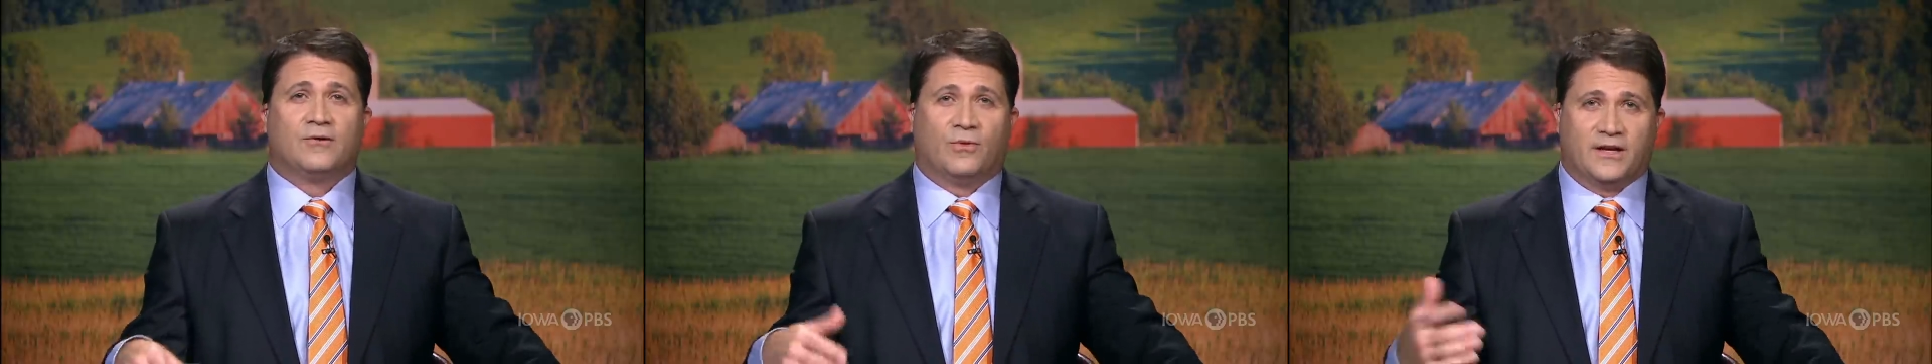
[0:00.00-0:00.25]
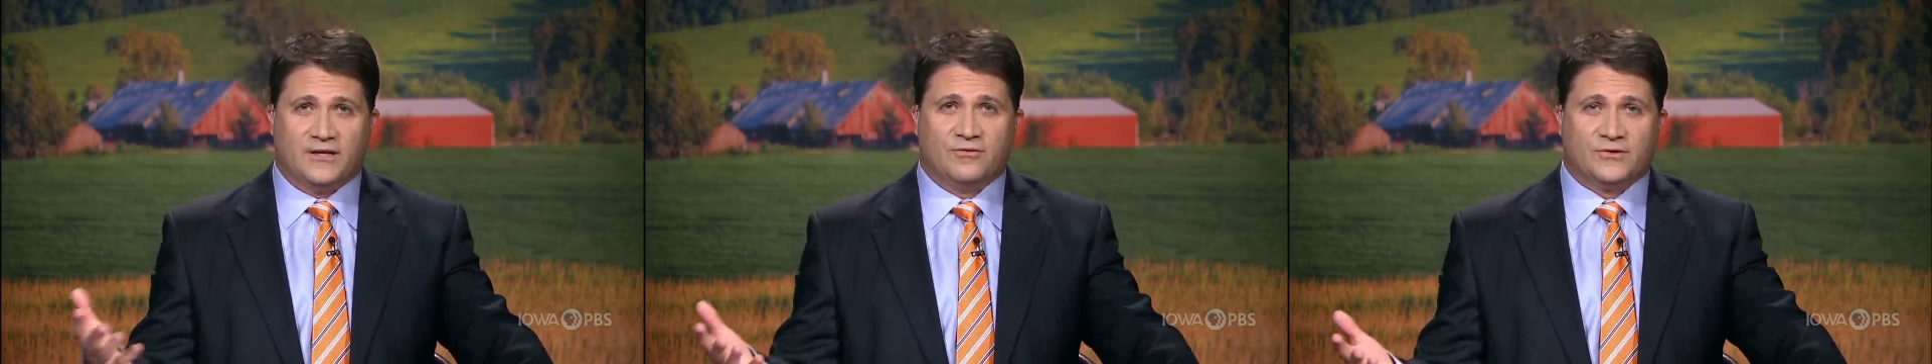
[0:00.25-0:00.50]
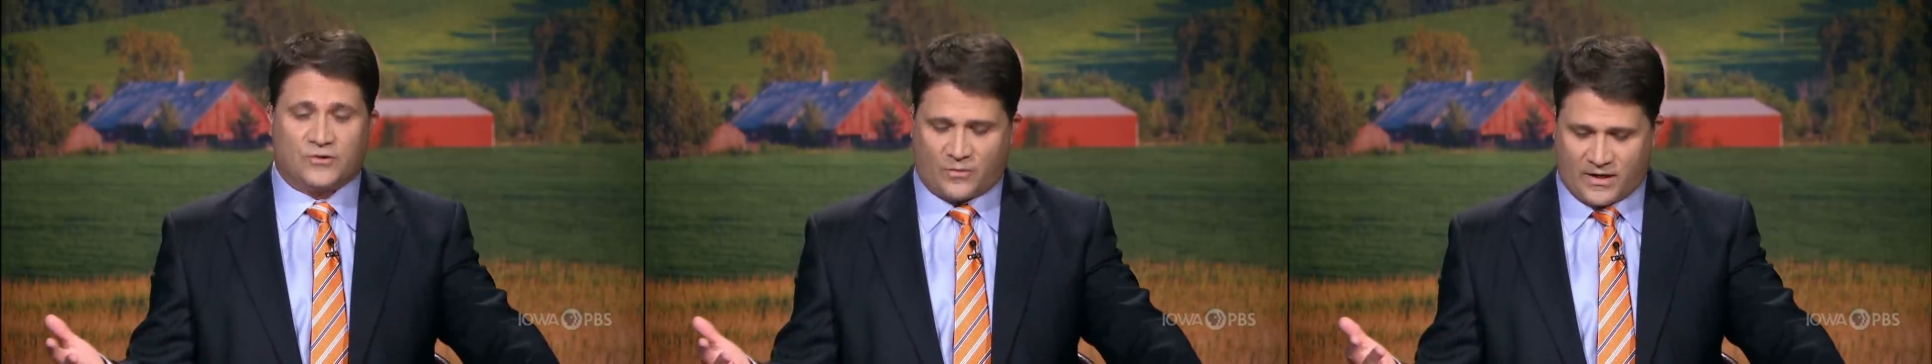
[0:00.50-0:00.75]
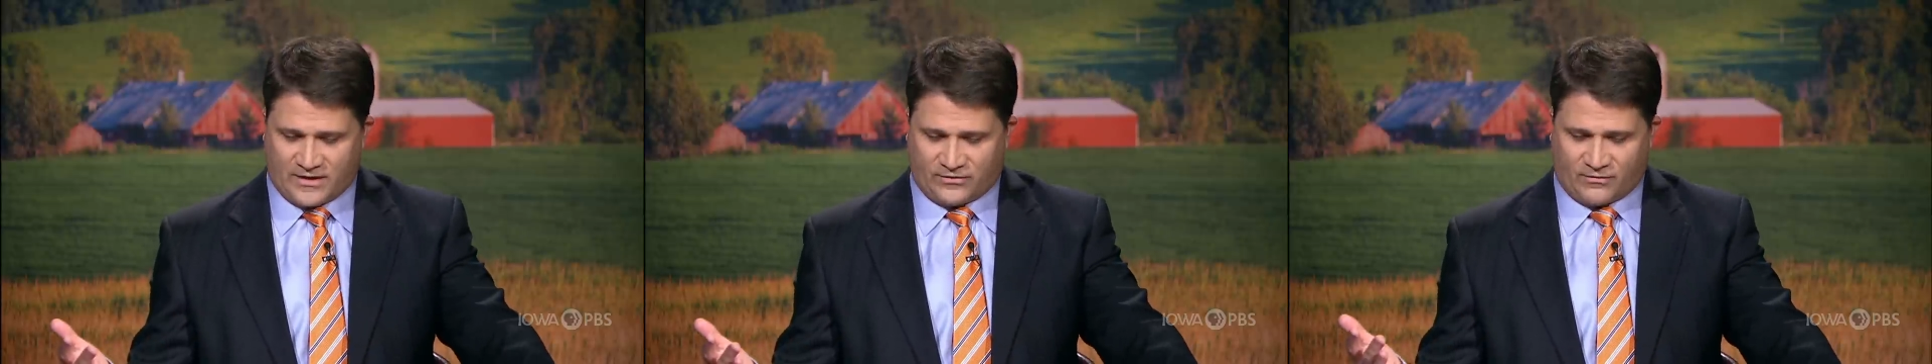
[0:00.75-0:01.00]
What do you do in
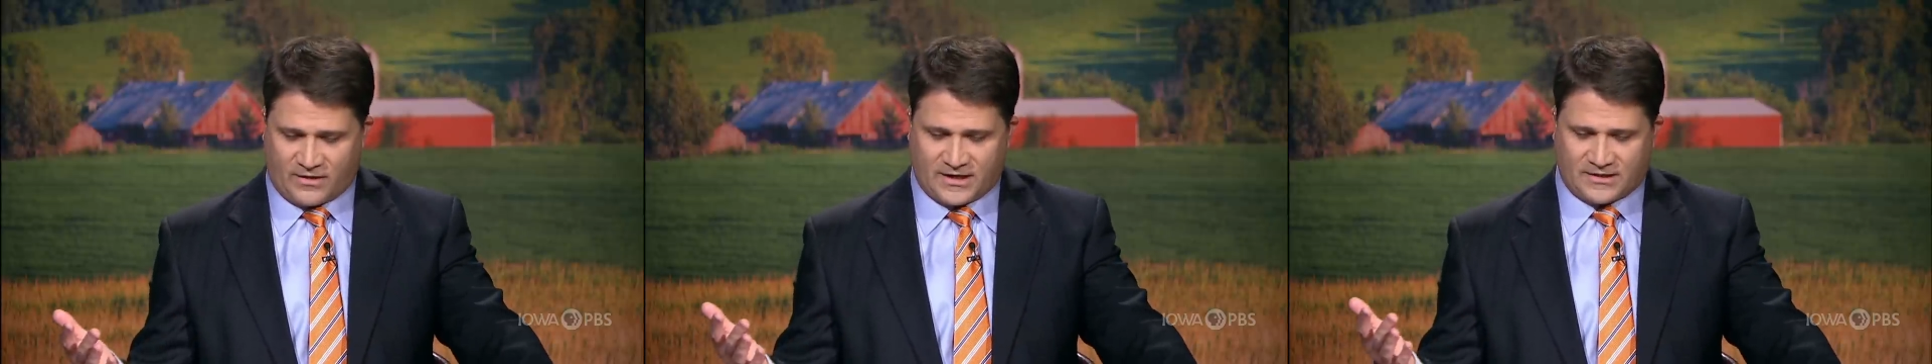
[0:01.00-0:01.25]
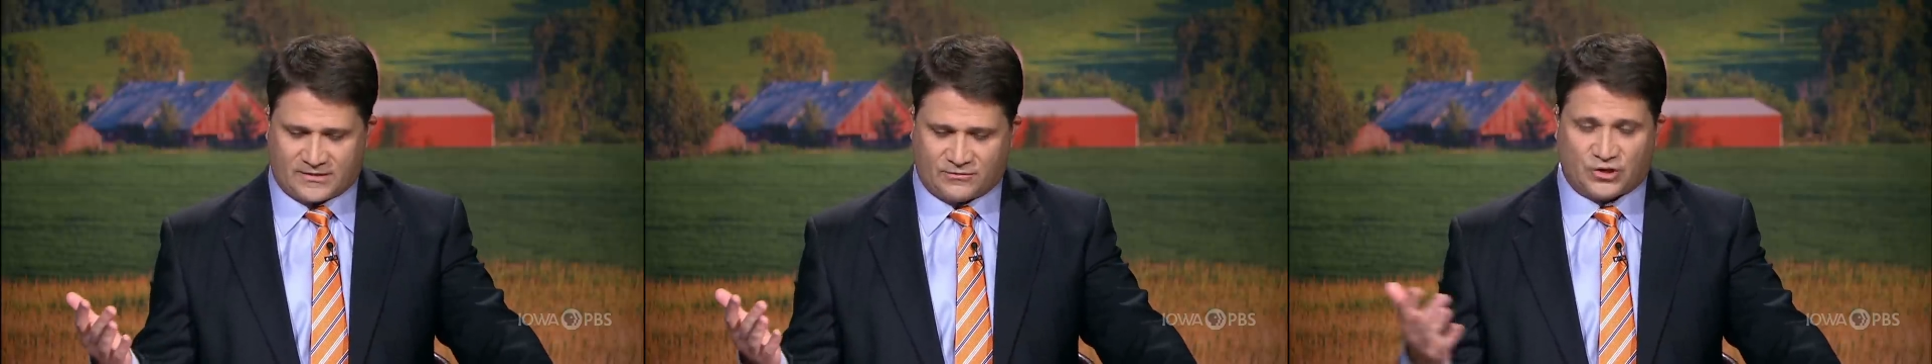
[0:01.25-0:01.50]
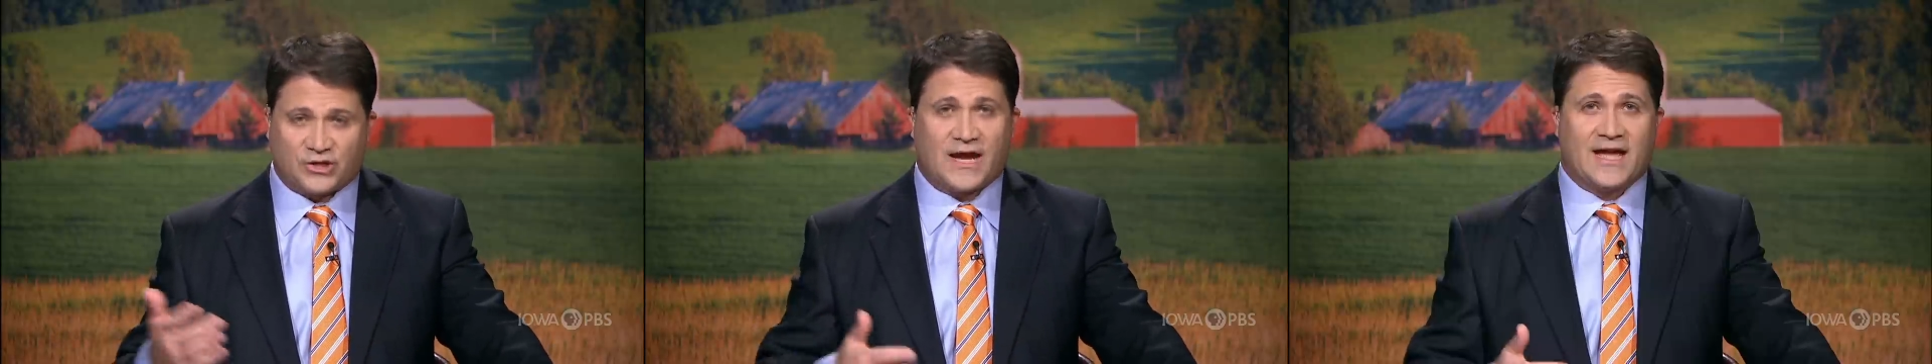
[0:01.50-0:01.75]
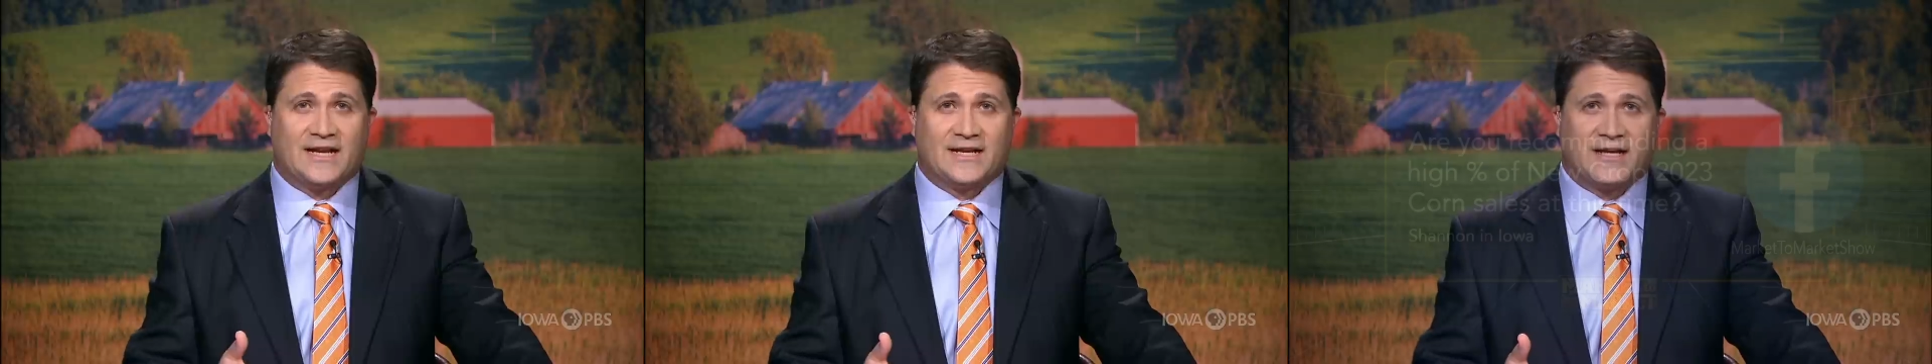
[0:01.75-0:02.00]
23? So
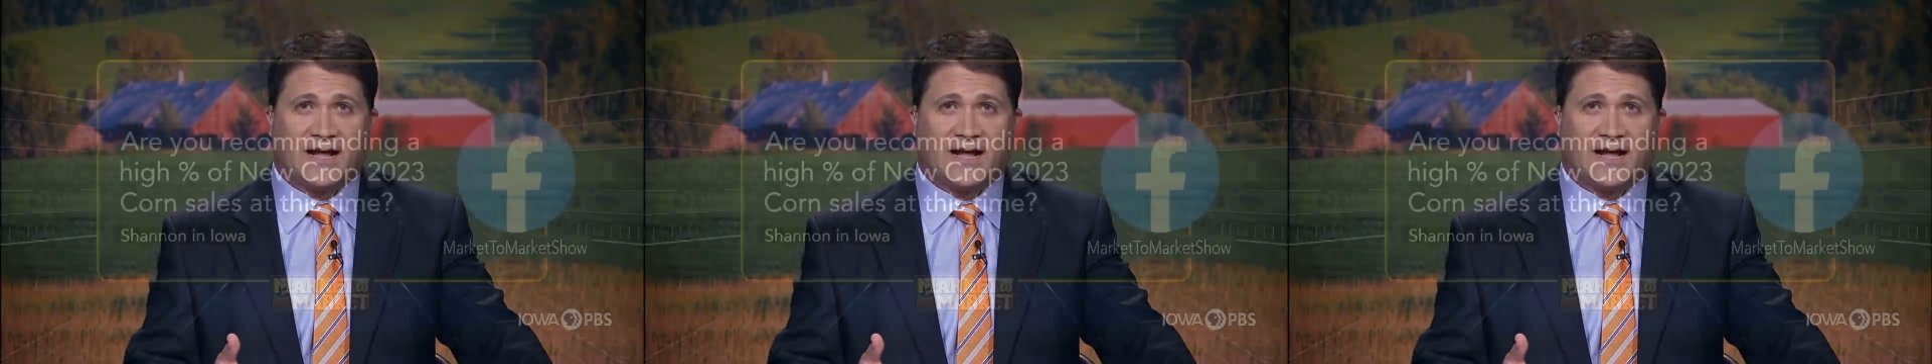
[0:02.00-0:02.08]
Shannon in